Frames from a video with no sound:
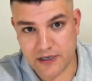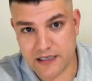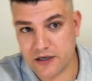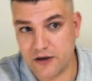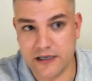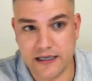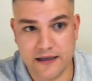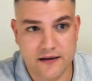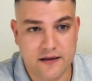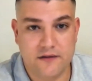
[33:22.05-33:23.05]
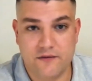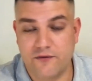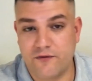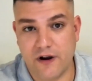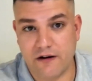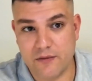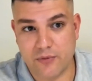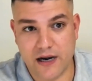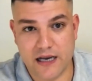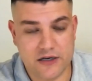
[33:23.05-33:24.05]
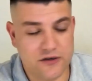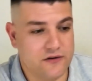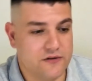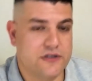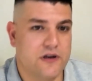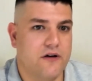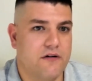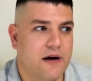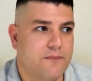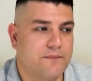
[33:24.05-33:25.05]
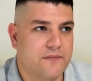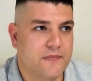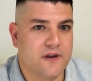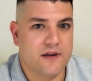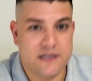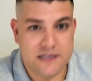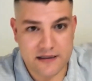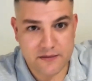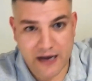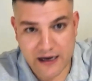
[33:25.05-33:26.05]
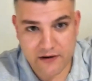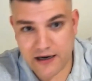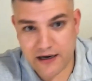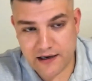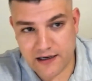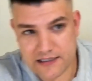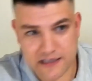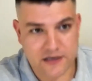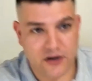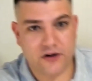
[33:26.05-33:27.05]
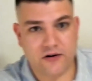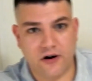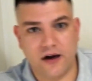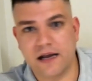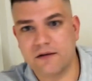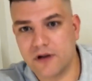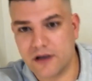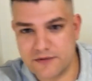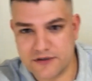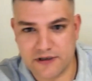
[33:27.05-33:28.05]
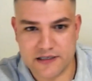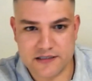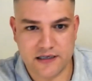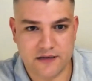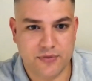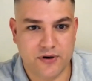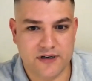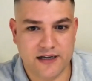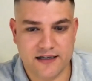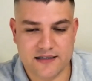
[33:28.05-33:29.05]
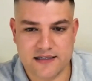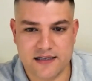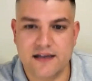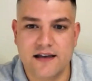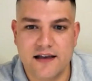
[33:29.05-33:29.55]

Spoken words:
He's only very brand new, so he's in the background, and I said no crying while I'm doing this podcast here.